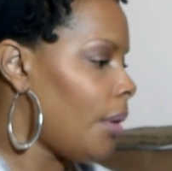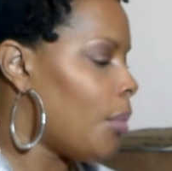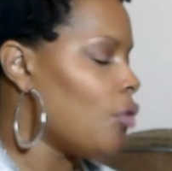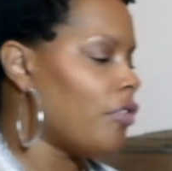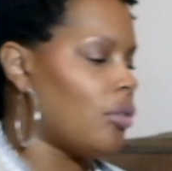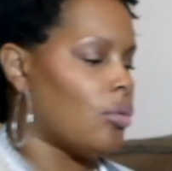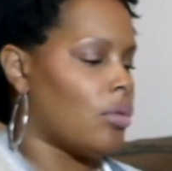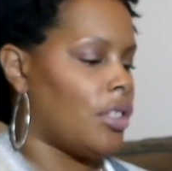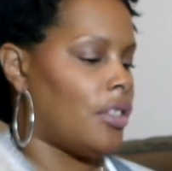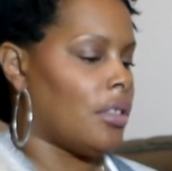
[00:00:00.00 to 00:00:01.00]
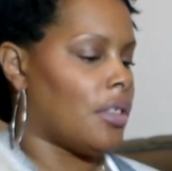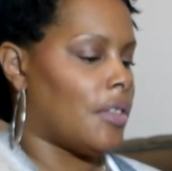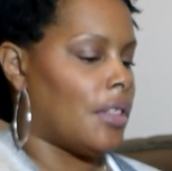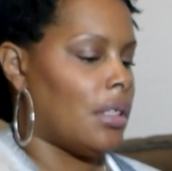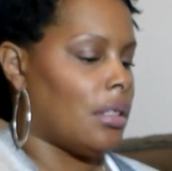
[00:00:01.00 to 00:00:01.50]
moving on to
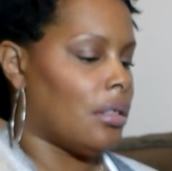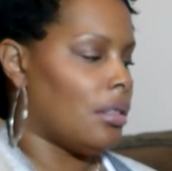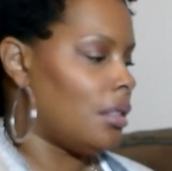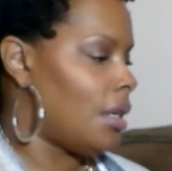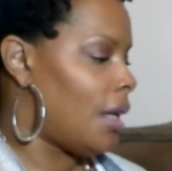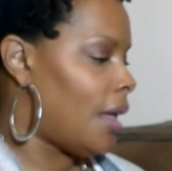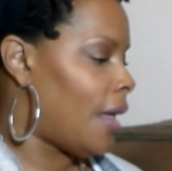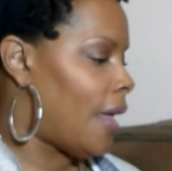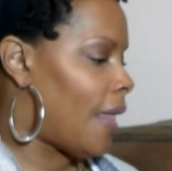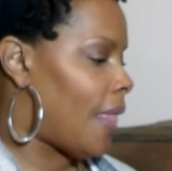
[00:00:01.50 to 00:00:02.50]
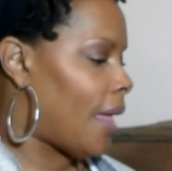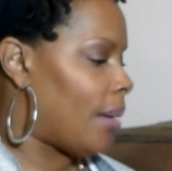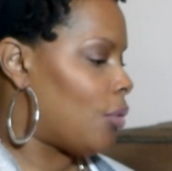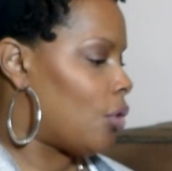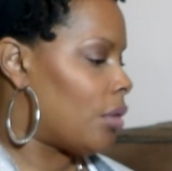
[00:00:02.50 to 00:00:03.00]
concealer,
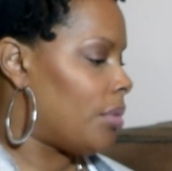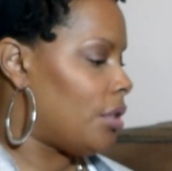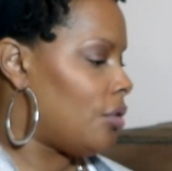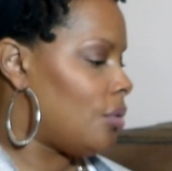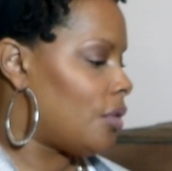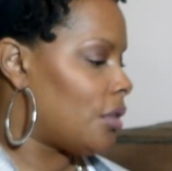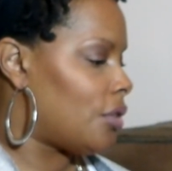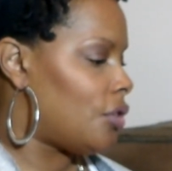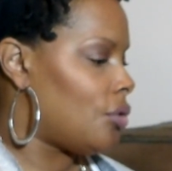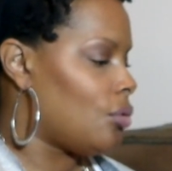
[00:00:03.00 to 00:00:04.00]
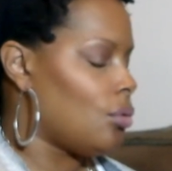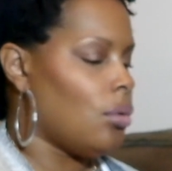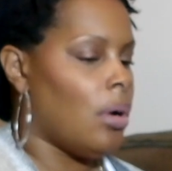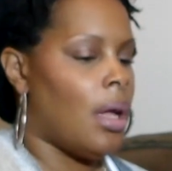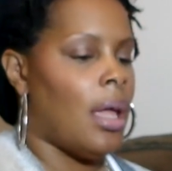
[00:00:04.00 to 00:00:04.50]
I'm going to be using two.